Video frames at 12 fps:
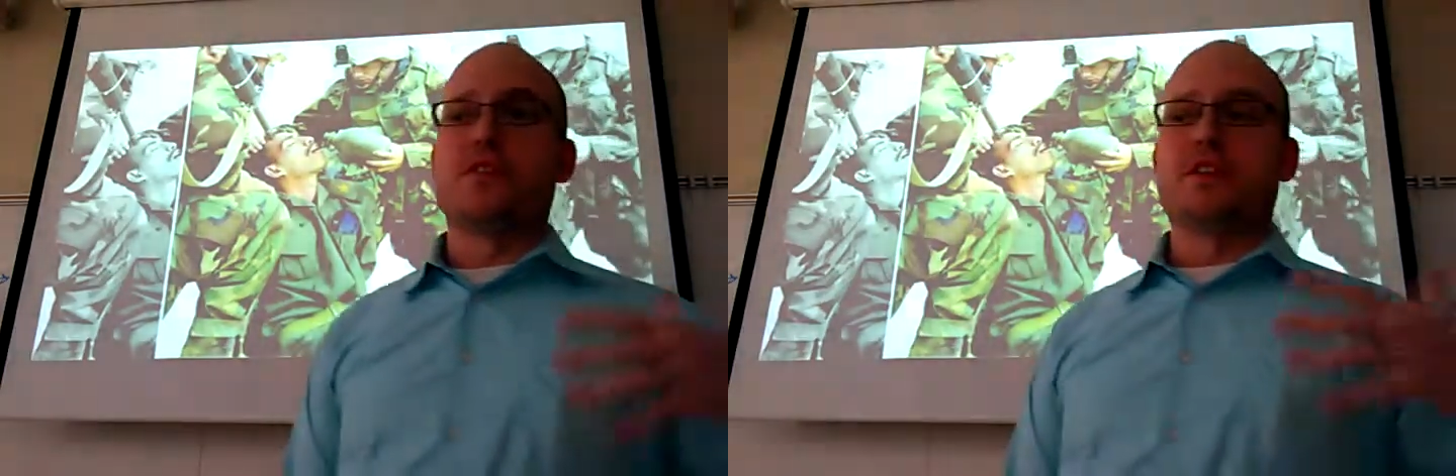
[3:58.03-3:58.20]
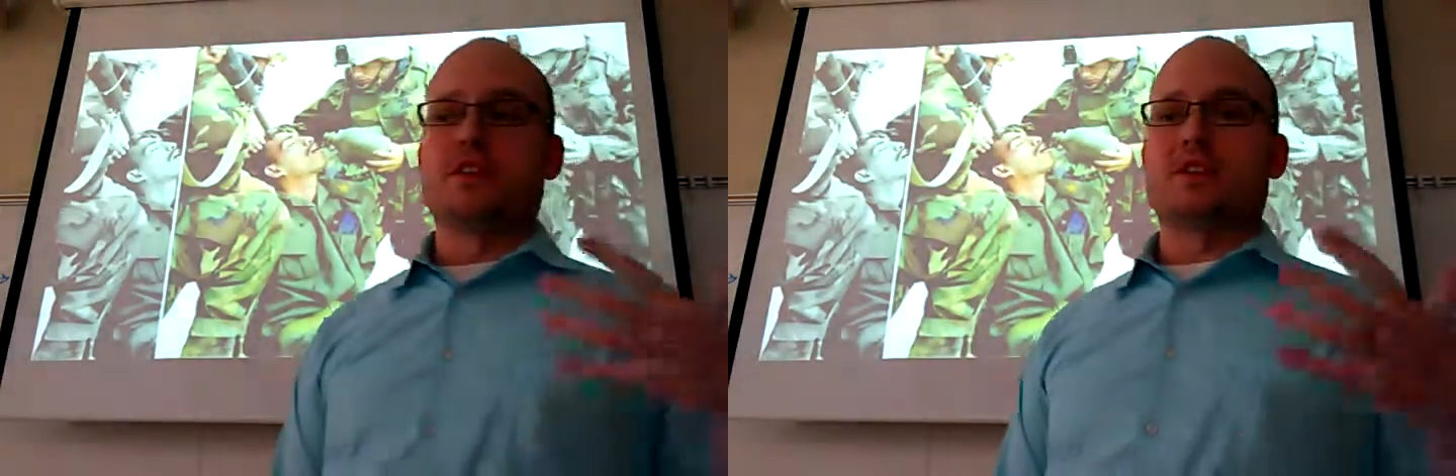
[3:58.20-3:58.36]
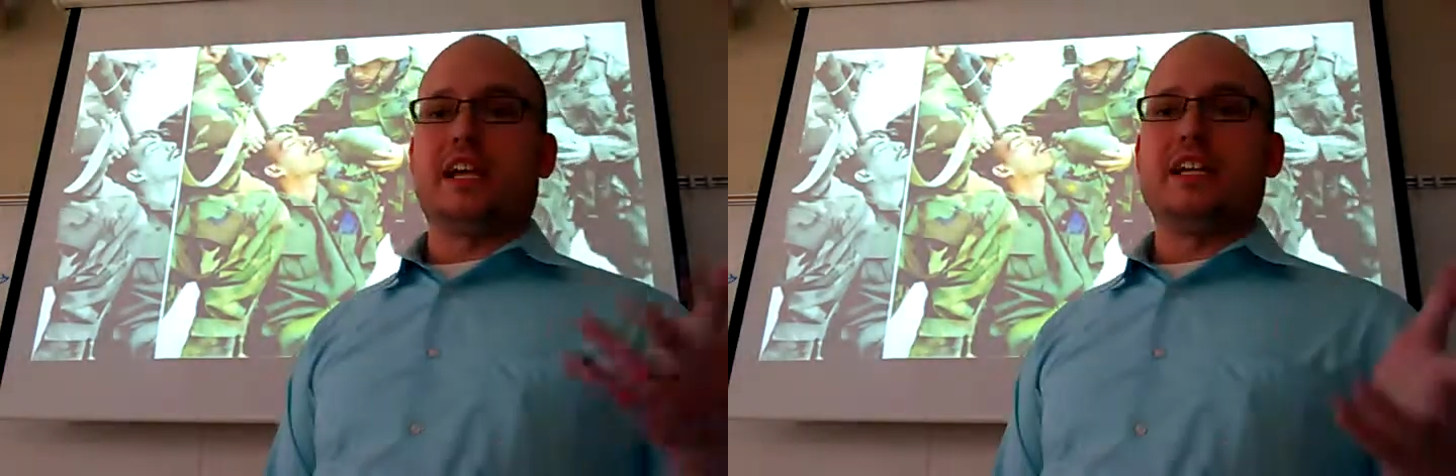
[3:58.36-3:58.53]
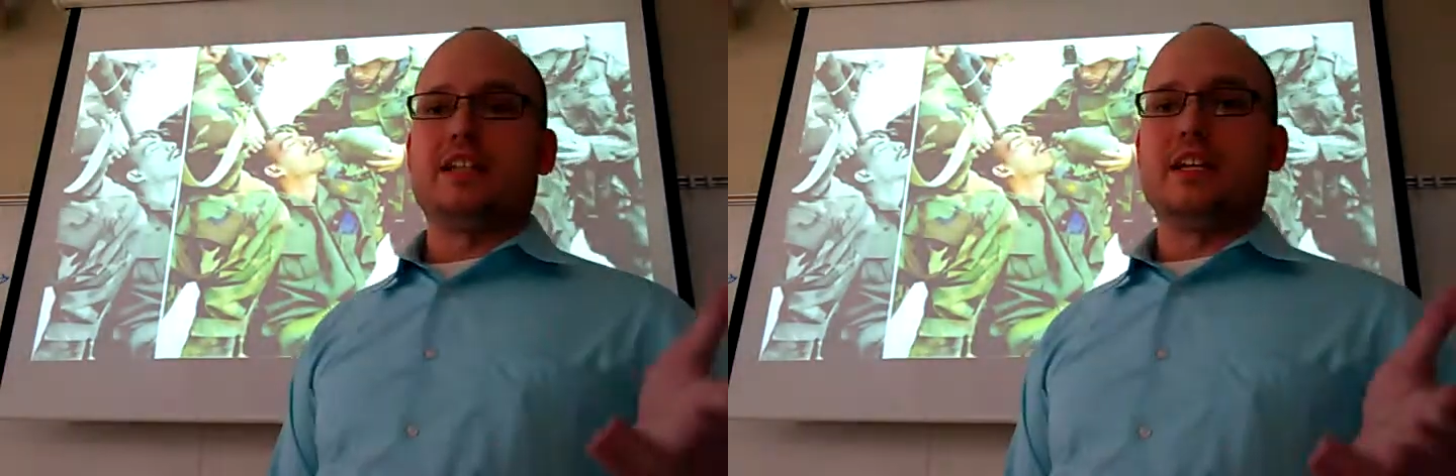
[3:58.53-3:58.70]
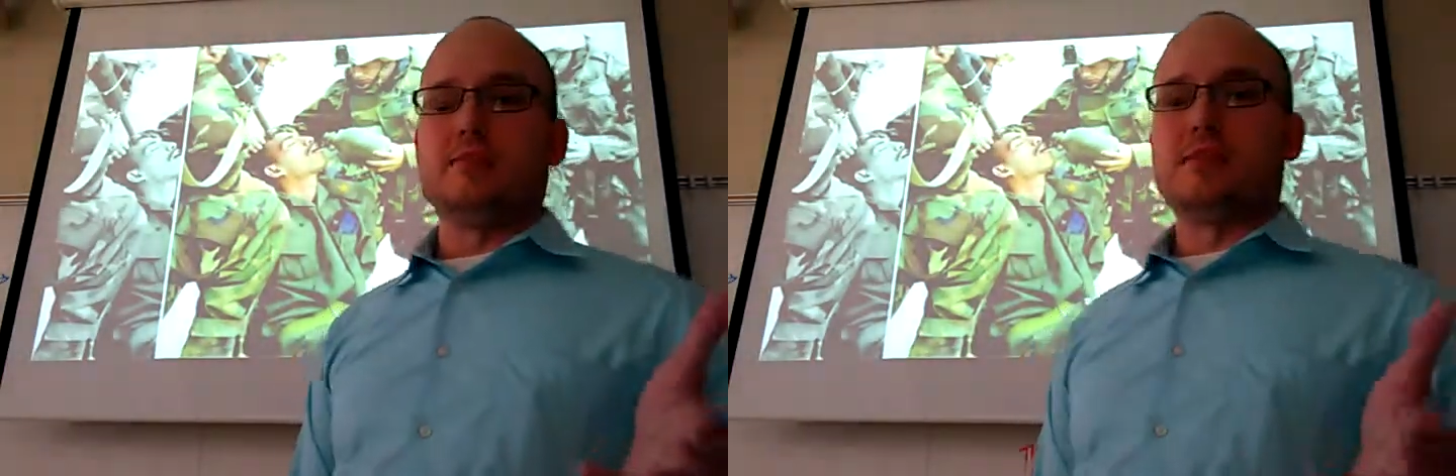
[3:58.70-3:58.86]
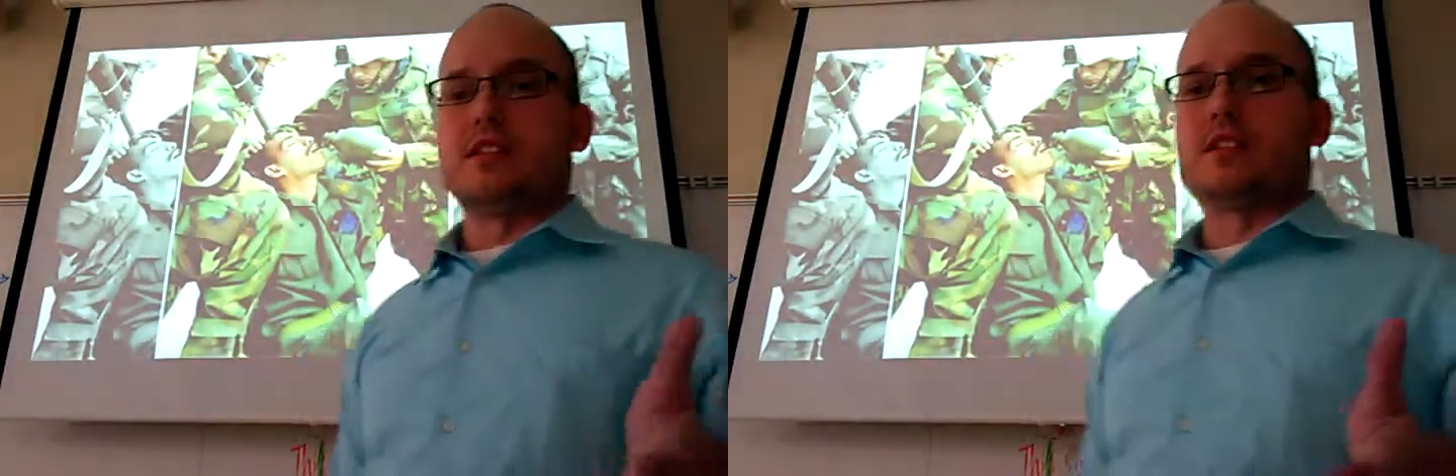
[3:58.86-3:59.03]
this is
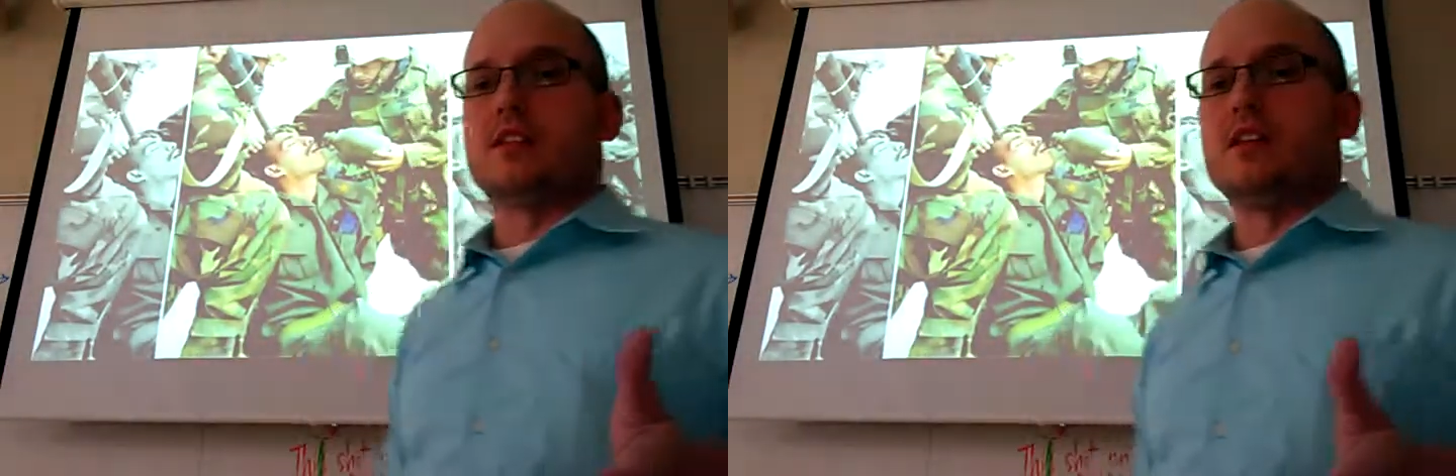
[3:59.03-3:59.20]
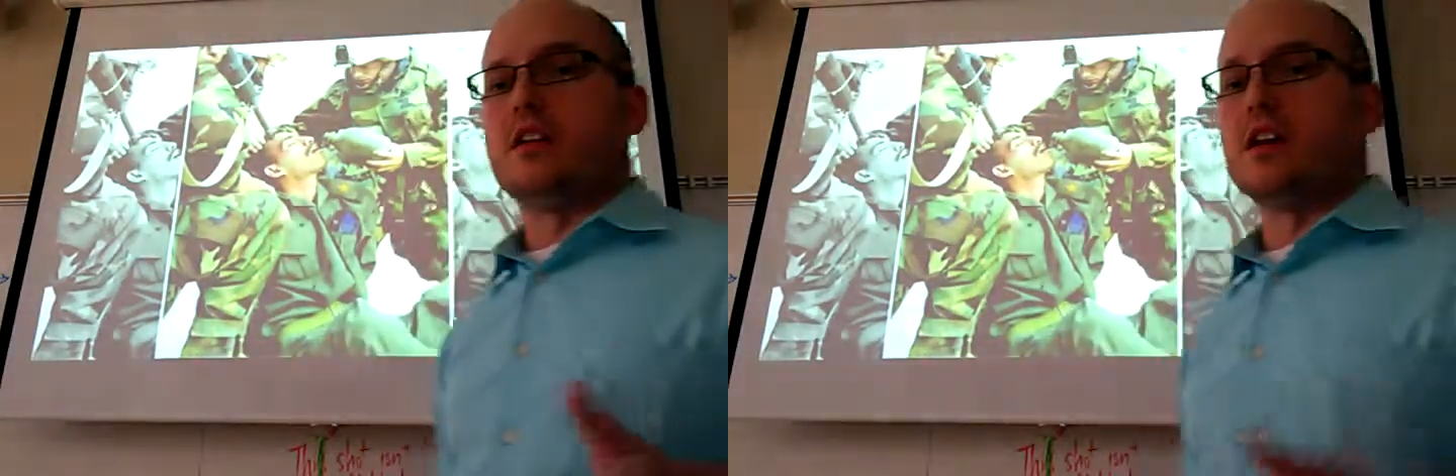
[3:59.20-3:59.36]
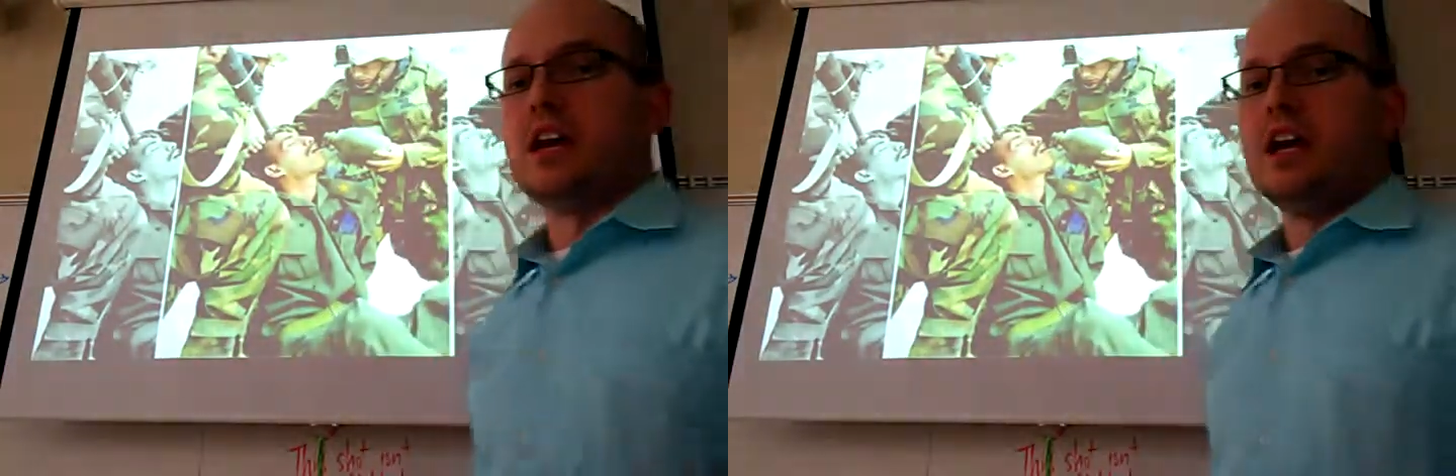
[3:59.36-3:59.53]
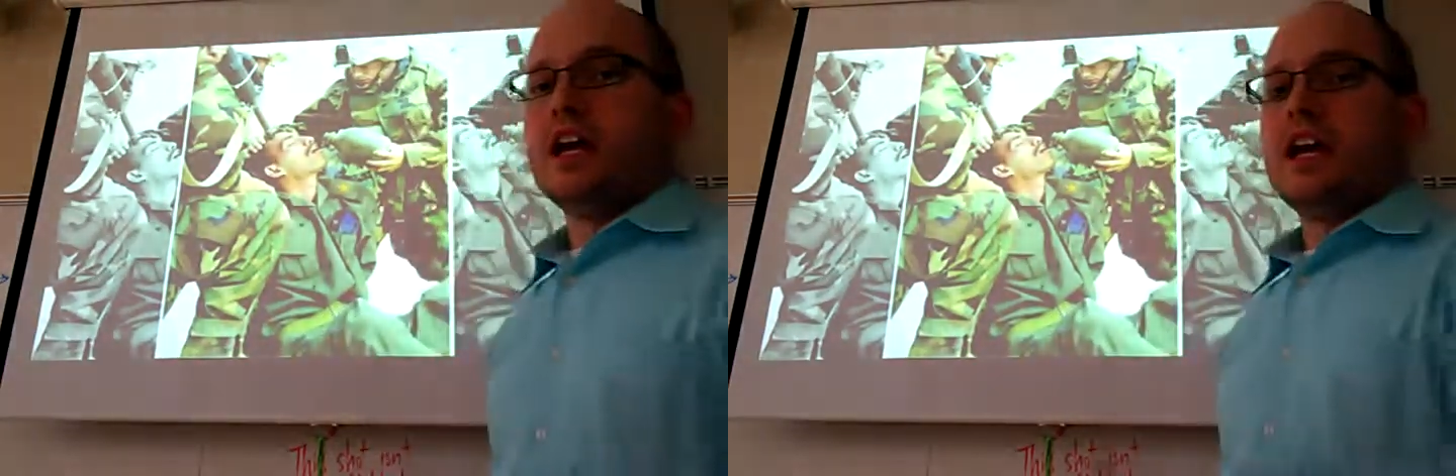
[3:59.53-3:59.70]
18 minutes long,